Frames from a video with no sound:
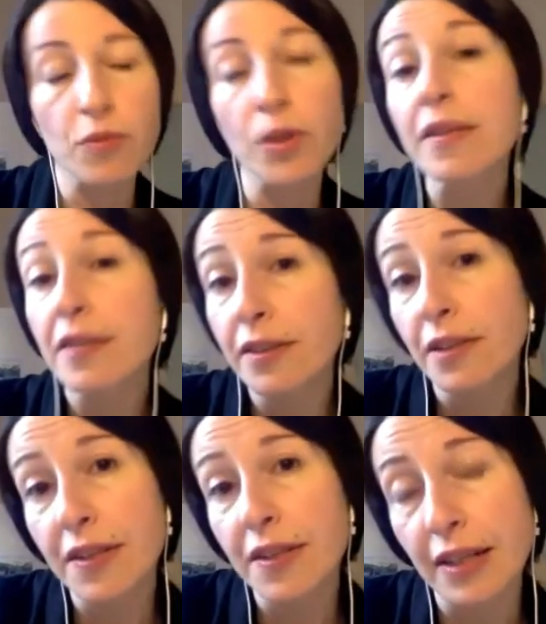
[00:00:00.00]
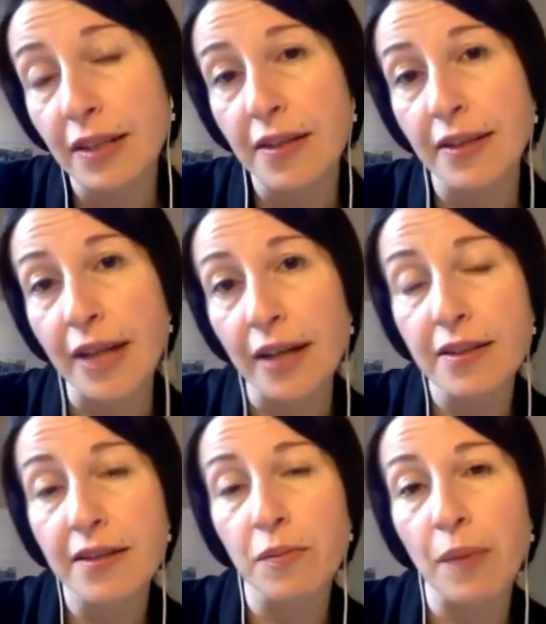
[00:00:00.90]
What is interesting is the
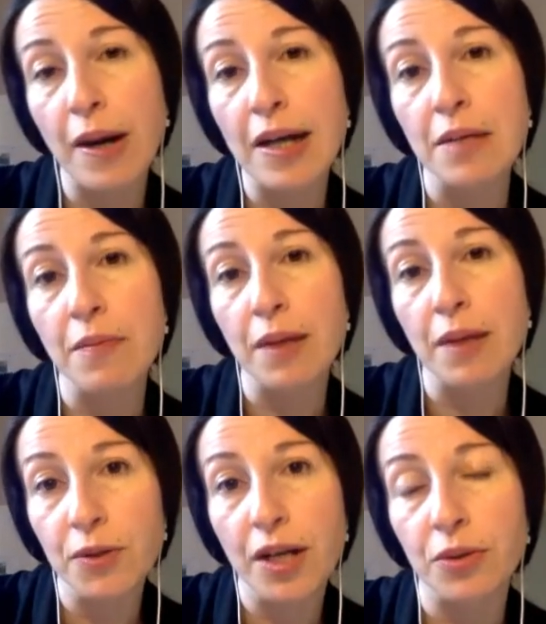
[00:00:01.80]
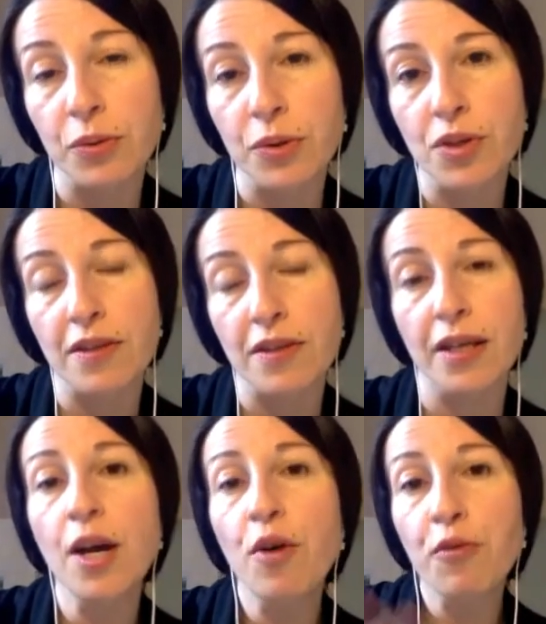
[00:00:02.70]
text by Maldonado, which is the
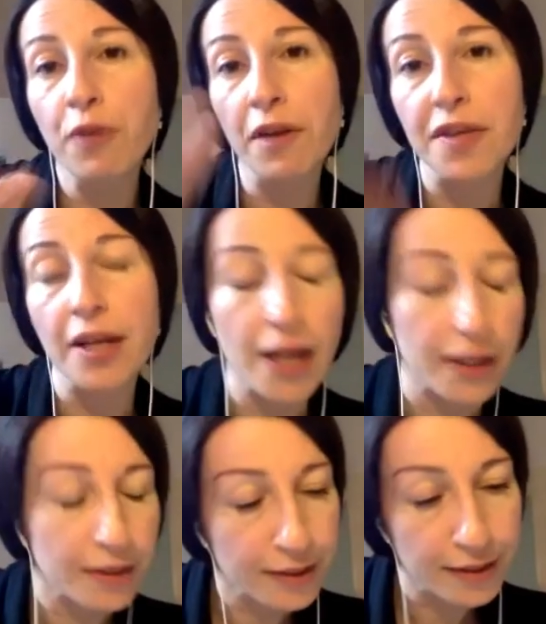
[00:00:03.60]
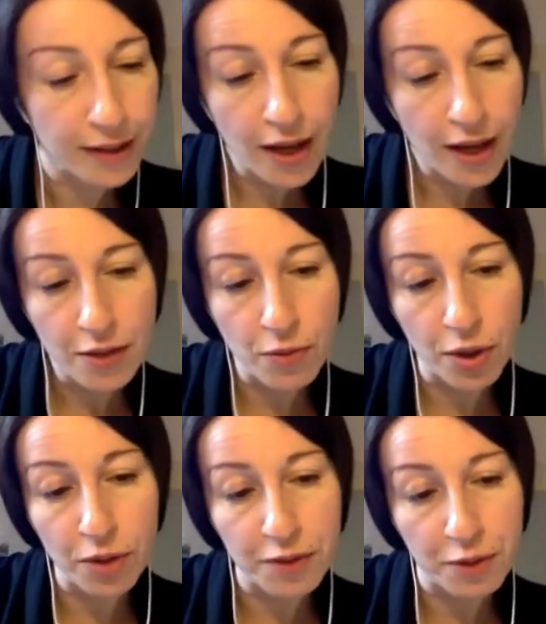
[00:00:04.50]
first I edited, is
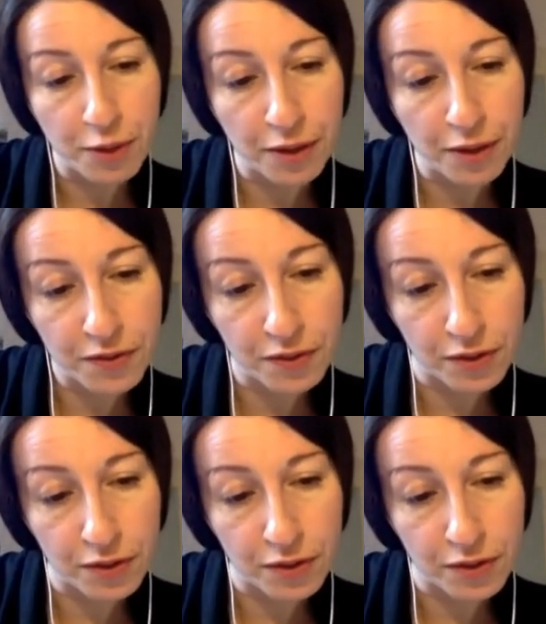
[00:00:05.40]
one of the first